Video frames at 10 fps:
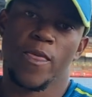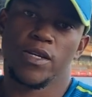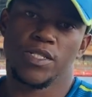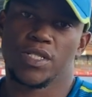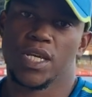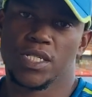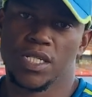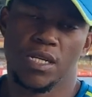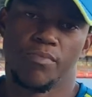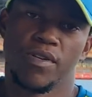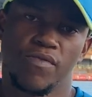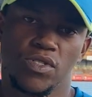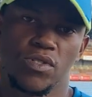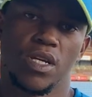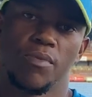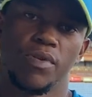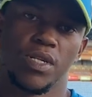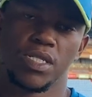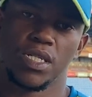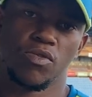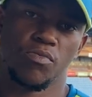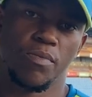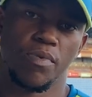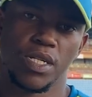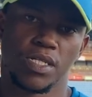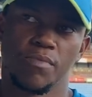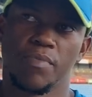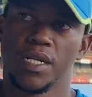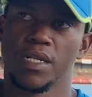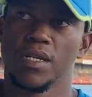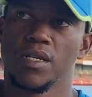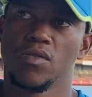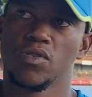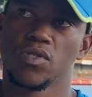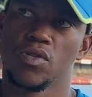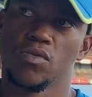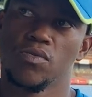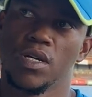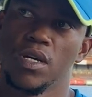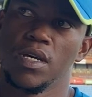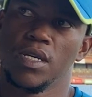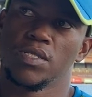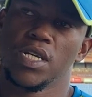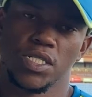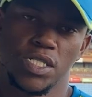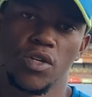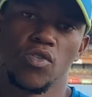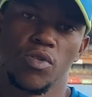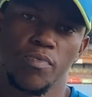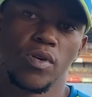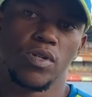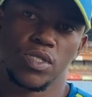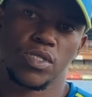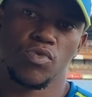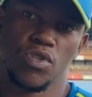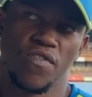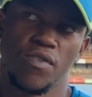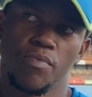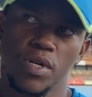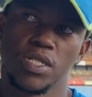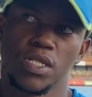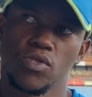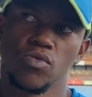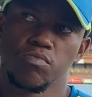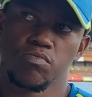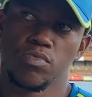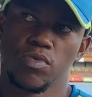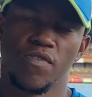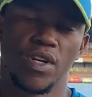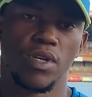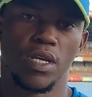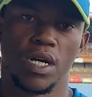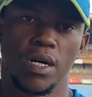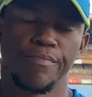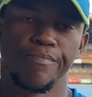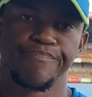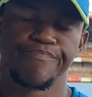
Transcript: it's actually a privilege to get pressure, to be pressure, but also it's actually good because when you feel pressure, you, are very um,